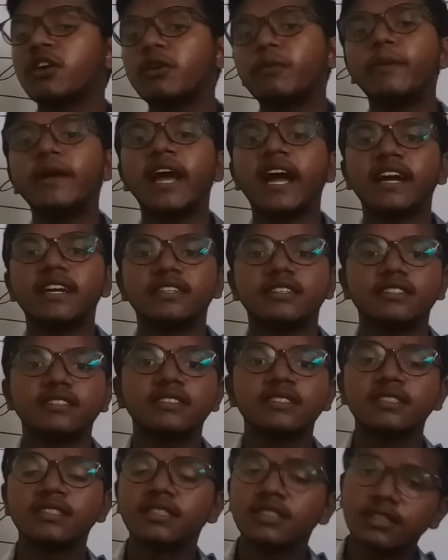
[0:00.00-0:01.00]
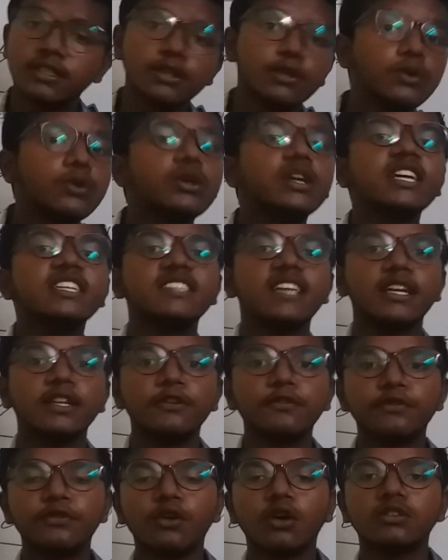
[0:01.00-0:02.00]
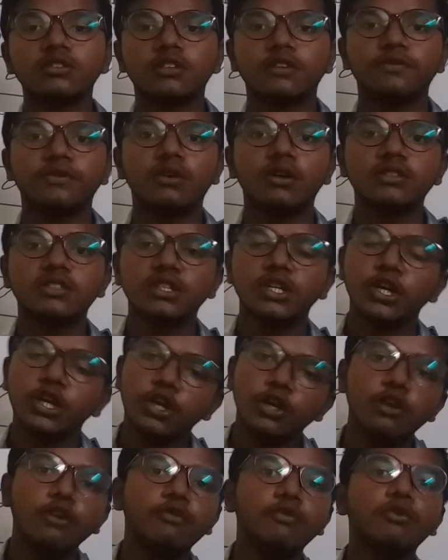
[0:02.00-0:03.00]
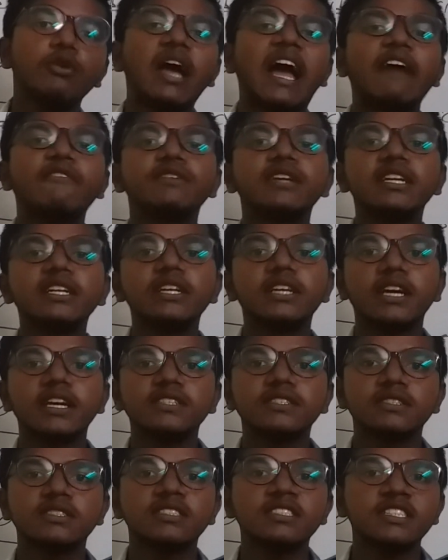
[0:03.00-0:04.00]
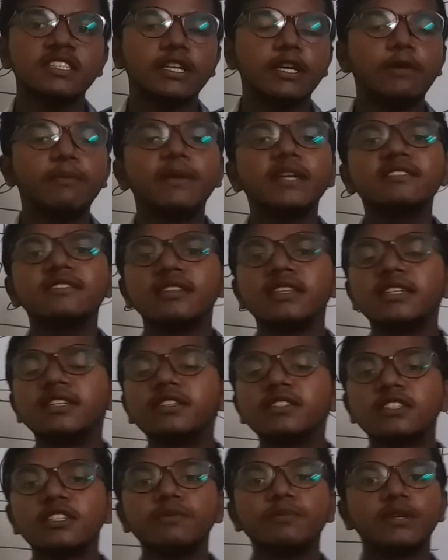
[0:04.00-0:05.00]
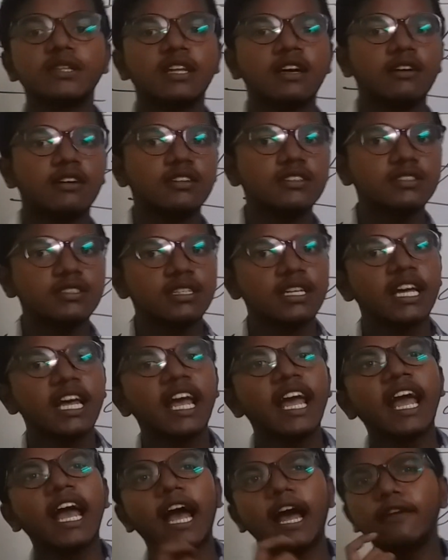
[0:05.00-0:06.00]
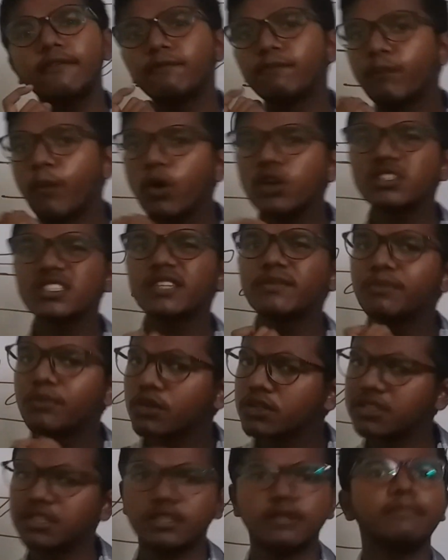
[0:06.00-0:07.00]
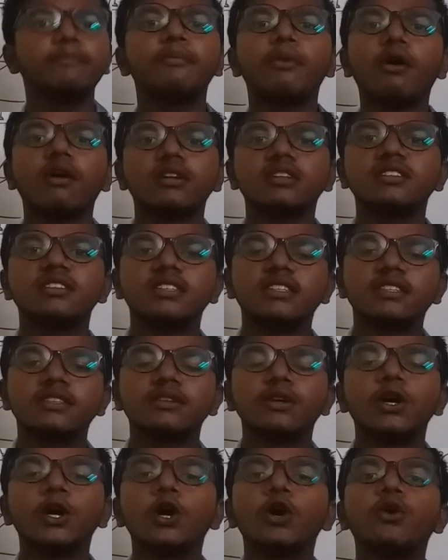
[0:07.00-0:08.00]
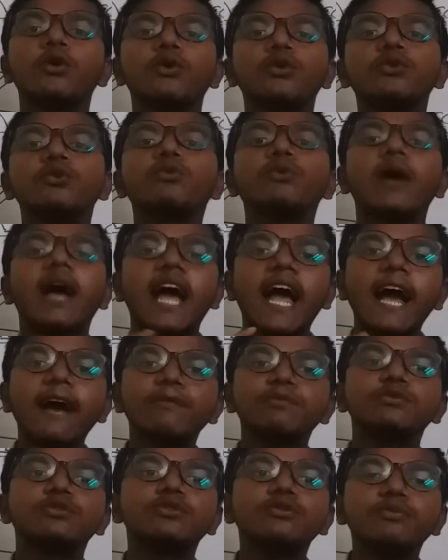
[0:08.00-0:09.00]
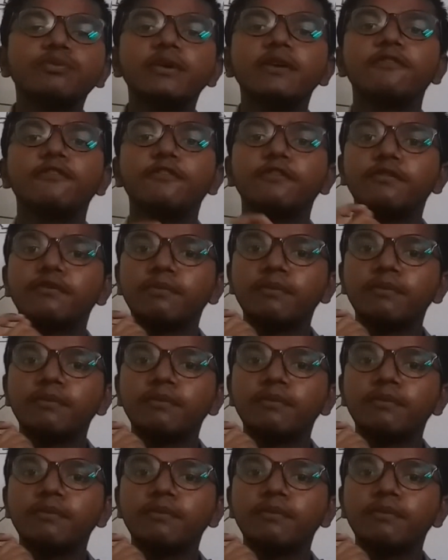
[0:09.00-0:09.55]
not behind us. The good days are in front of us, if we have dedications, immense leadership in us. And most important thing, you have to be